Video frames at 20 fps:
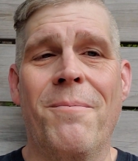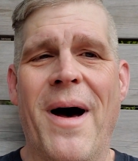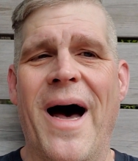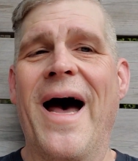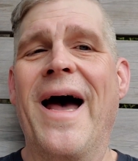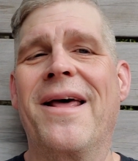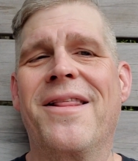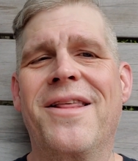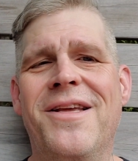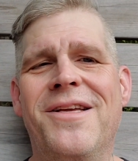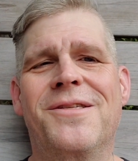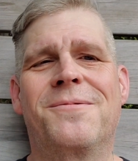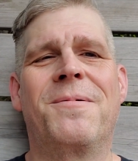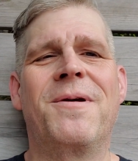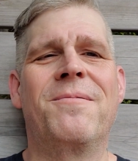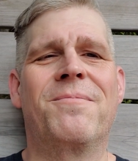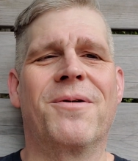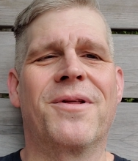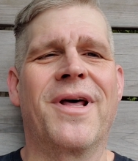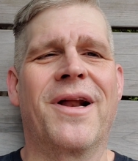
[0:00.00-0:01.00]
by these
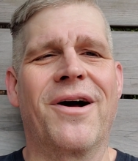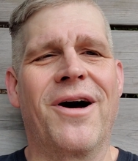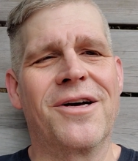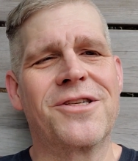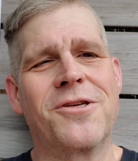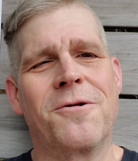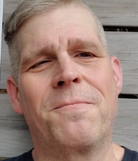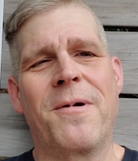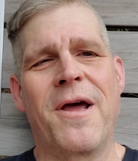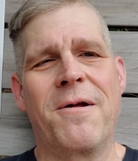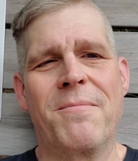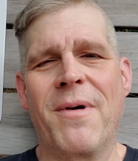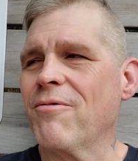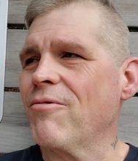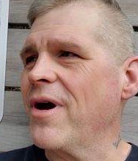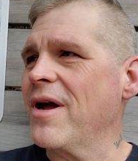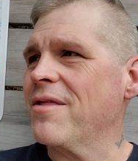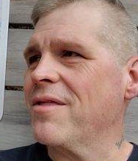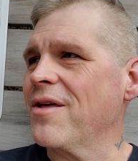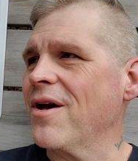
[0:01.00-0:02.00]
people that are also paid by
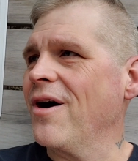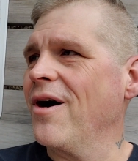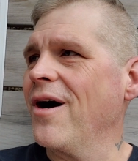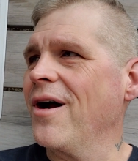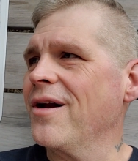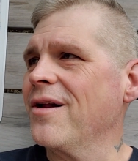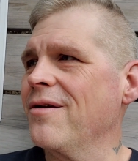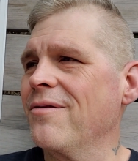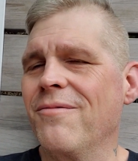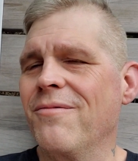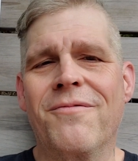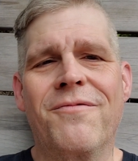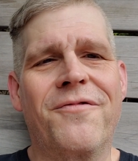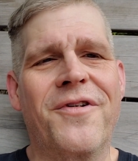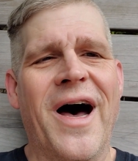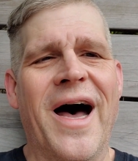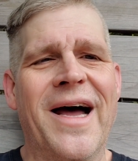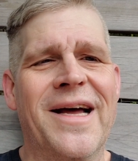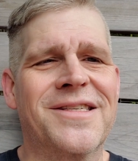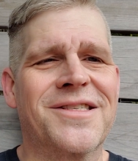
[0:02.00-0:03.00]
Raytheon and
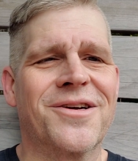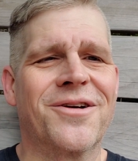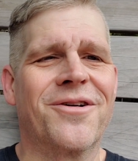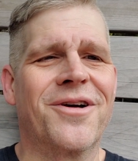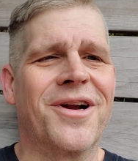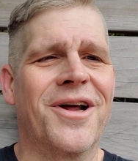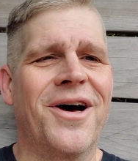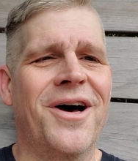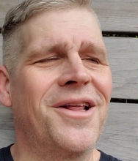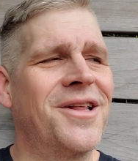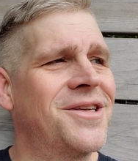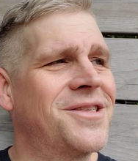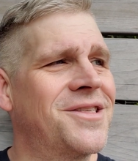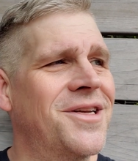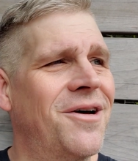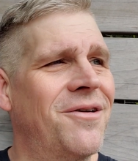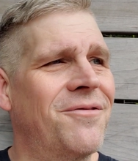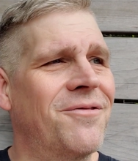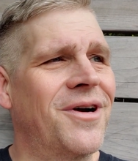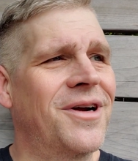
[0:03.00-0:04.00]
Pfizer and all this
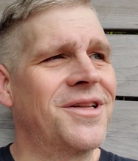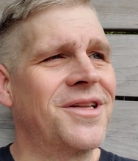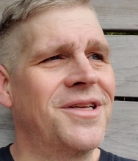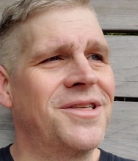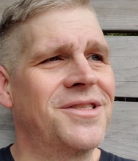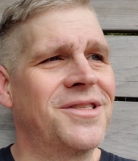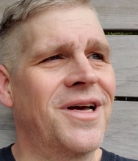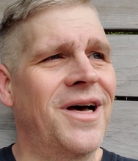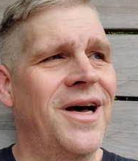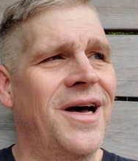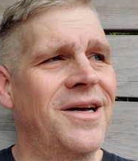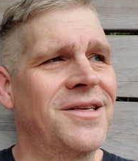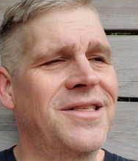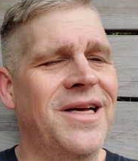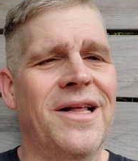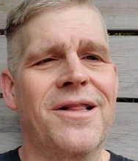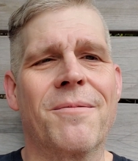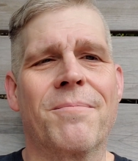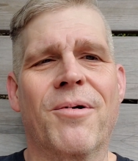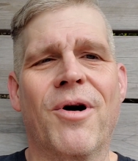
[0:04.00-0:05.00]
stuff, right? These
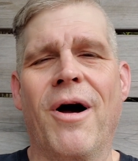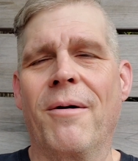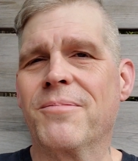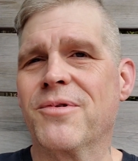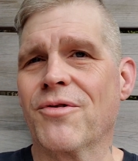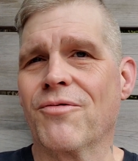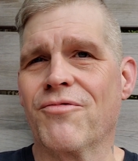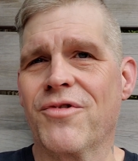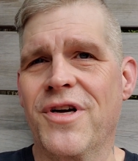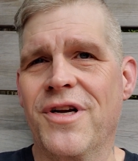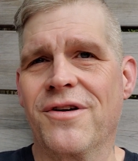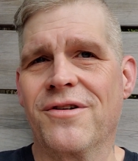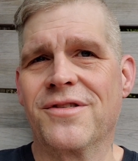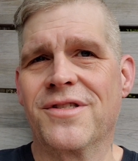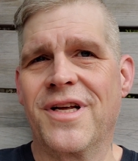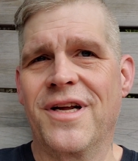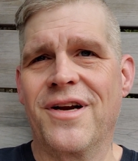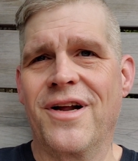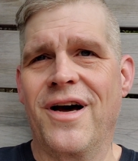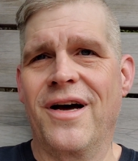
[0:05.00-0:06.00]
teleprompter readers,
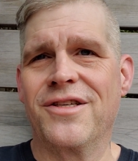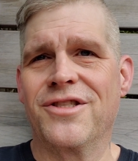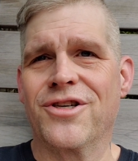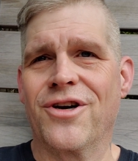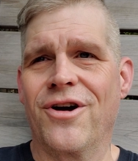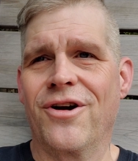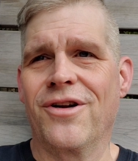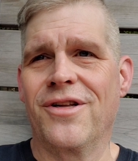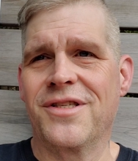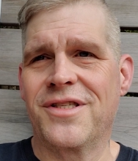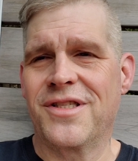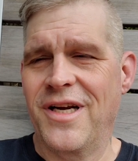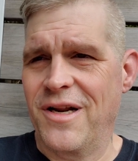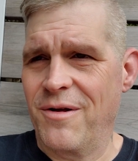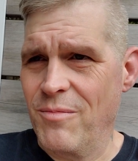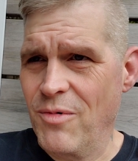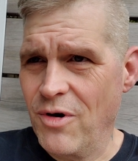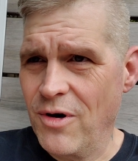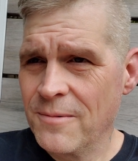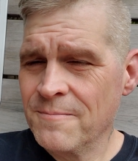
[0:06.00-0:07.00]
they're not journalists
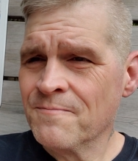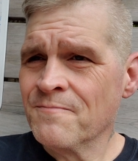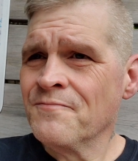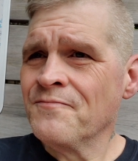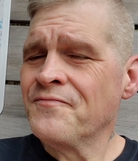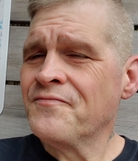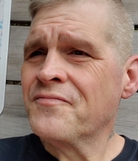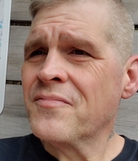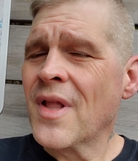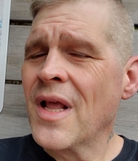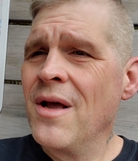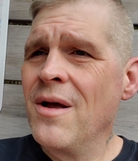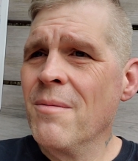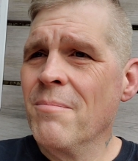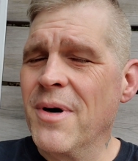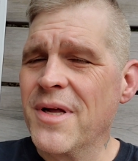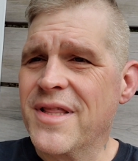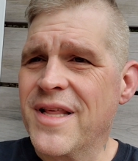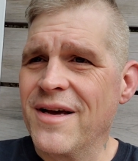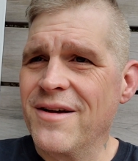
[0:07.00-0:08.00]
anymore,
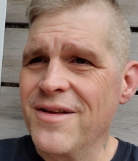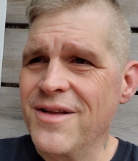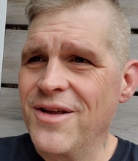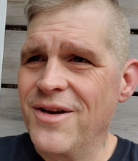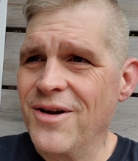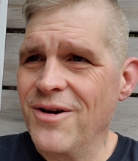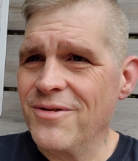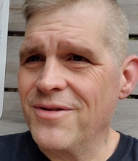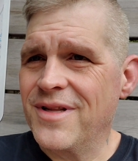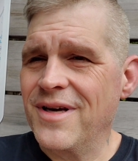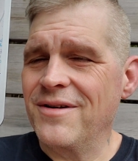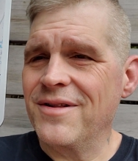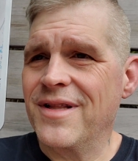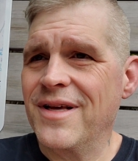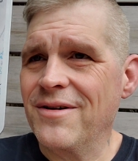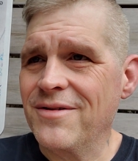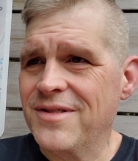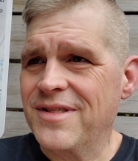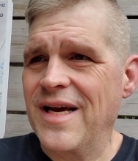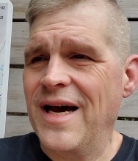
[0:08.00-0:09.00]
but
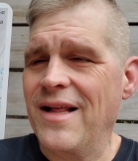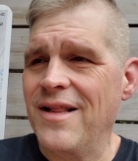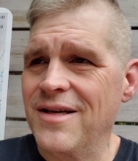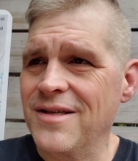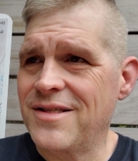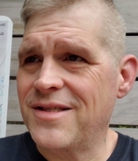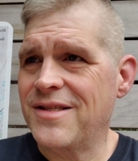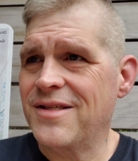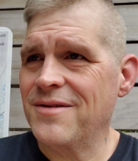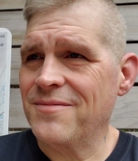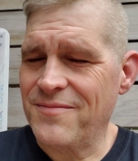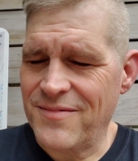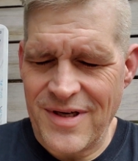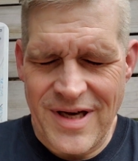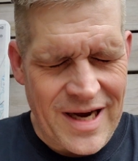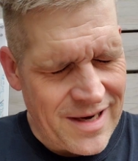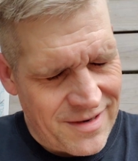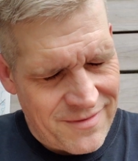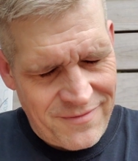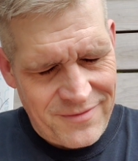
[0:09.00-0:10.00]
they'll tell us.
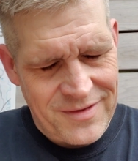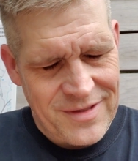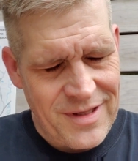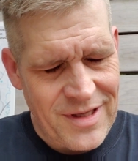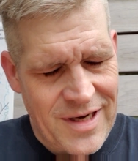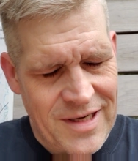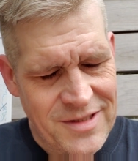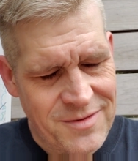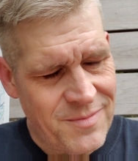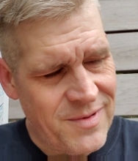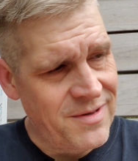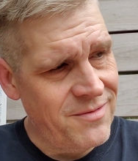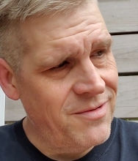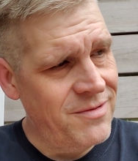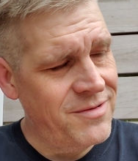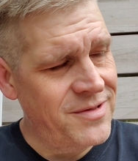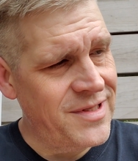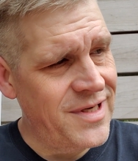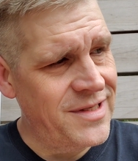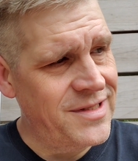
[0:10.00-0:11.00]
What
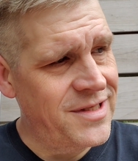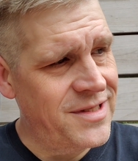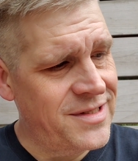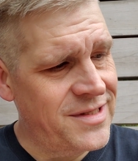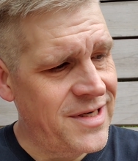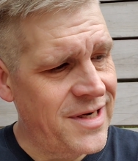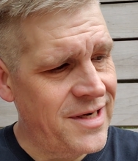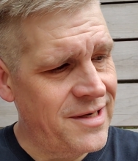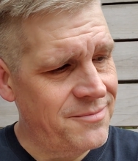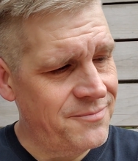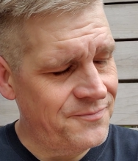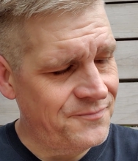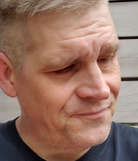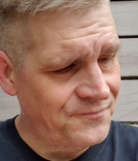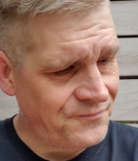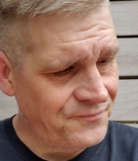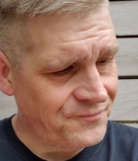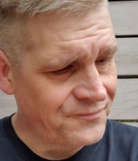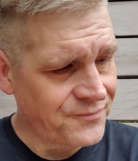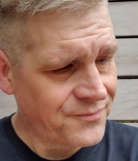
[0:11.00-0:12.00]
was I just saying?
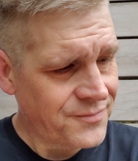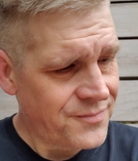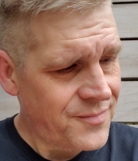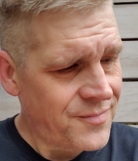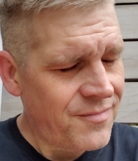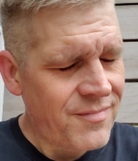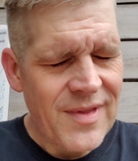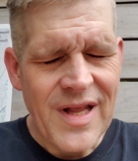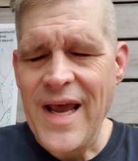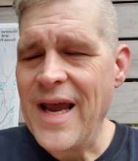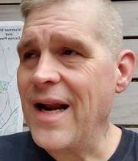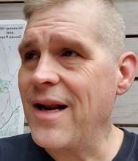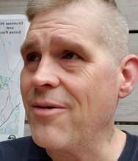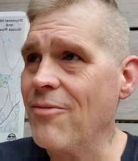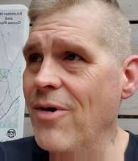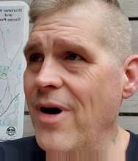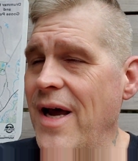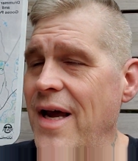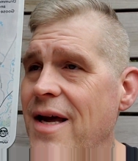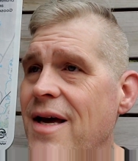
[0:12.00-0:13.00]

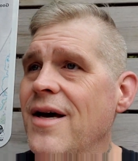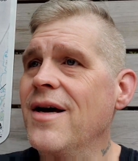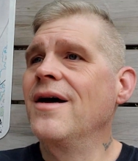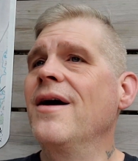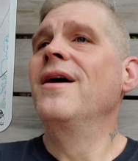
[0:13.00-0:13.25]
Anyway,